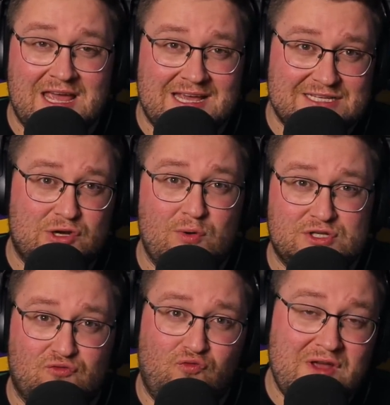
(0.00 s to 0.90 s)
is going
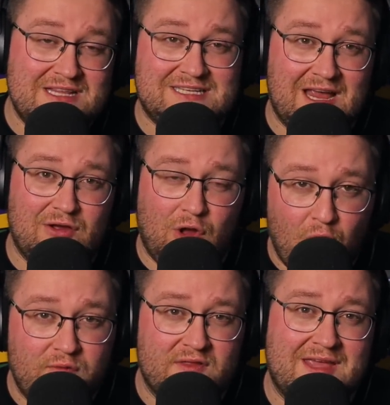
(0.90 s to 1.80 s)
to retail
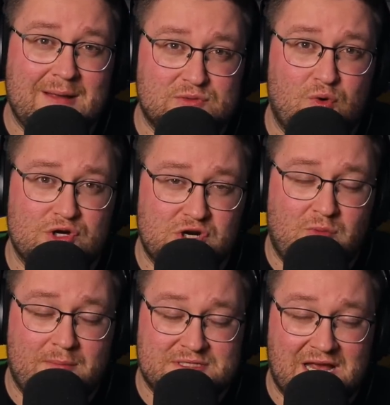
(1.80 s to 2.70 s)
over on the Games Workshop
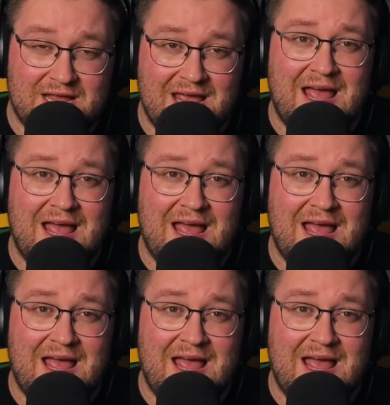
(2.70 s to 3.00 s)
website